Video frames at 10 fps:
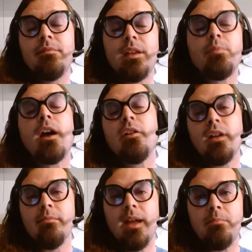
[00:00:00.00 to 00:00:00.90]
Their
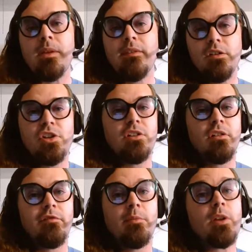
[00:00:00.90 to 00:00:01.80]
priority might be their
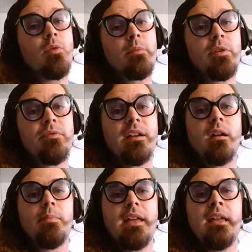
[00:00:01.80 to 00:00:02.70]
gender affirming hormone
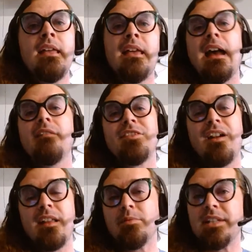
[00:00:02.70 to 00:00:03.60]
therapy. And if they're
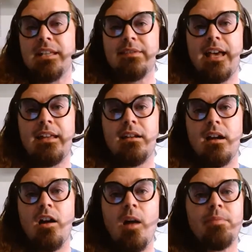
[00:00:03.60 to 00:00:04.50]
not able to get that
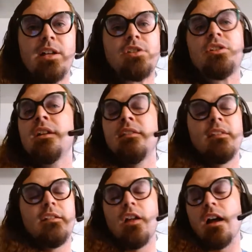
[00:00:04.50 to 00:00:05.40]
accomplished,
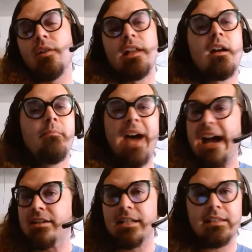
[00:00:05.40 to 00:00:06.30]
then they're not going to come
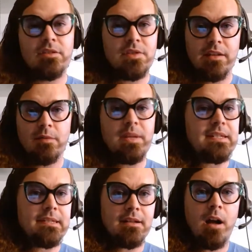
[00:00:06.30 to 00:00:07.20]
back to get those other
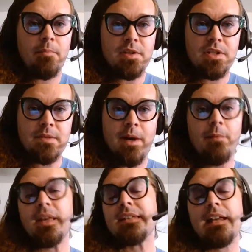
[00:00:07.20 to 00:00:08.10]
pieces accomplished as
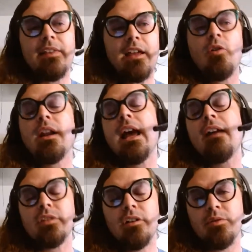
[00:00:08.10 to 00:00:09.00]
well, because now they already
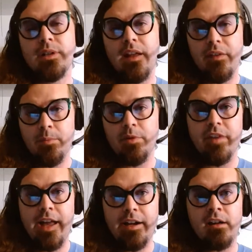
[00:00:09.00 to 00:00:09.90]
have to go to another
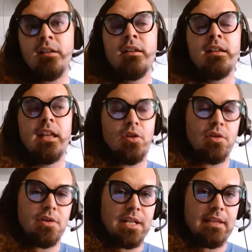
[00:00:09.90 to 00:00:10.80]
provider in
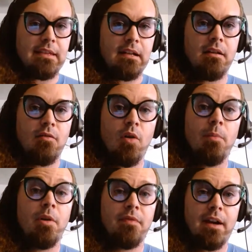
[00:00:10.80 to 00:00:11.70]
order to get their
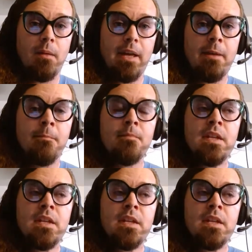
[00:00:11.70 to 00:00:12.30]
hormone therapy.